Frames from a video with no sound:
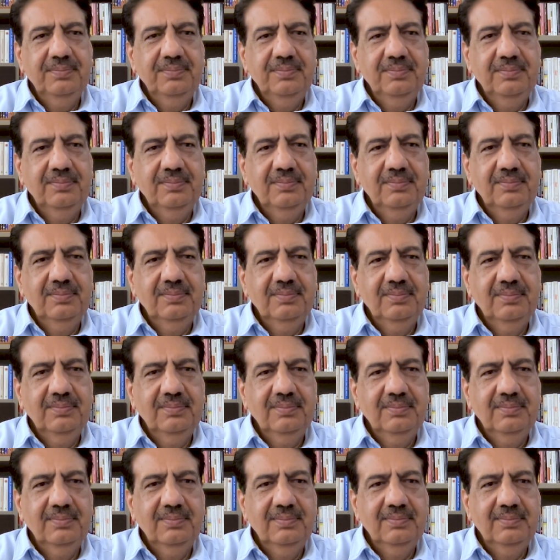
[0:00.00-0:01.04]

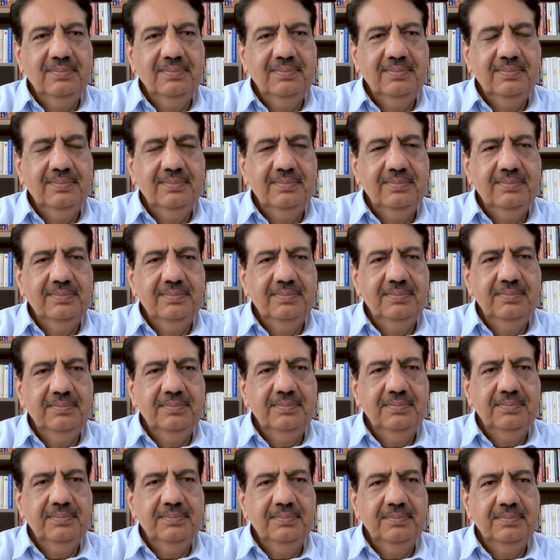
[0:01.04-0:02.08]

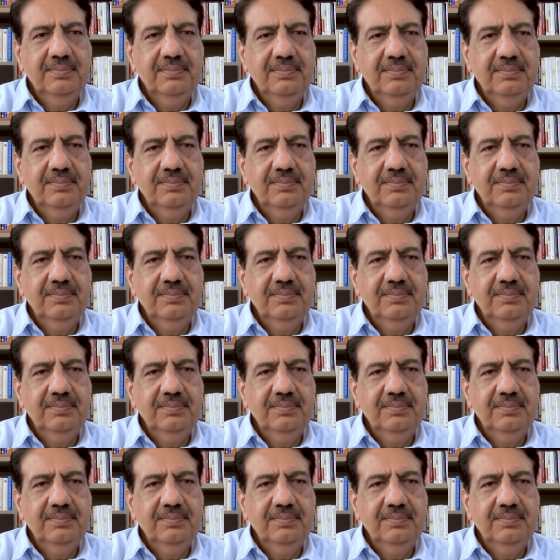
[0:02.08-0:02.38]
(not speaking)